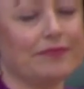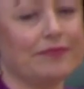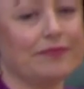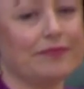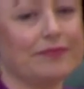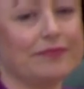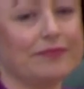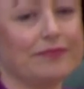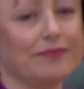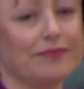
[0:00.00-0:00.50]

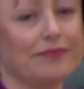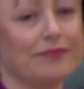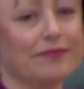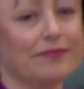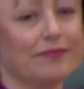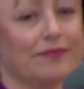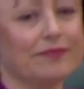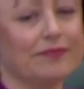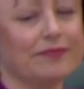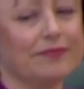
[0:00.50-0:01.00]

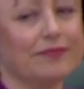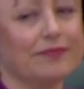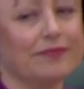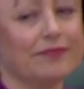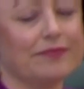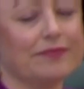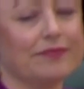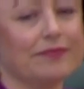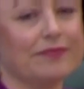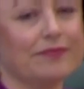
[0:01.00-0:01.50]

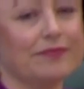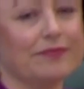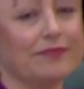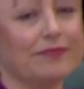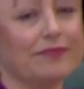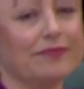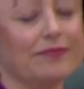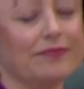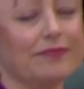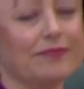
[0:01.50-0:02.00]

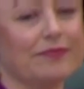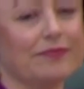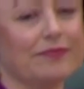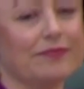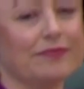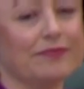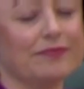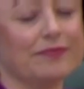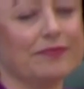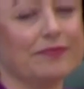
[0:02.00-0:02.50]

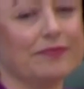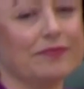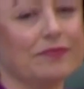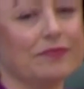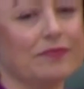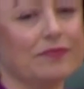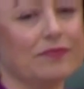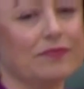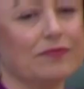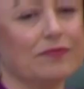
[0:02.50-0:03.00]

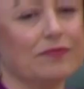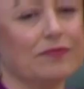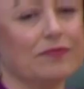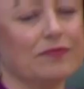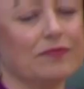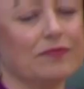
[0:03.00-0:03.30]
(not speaking)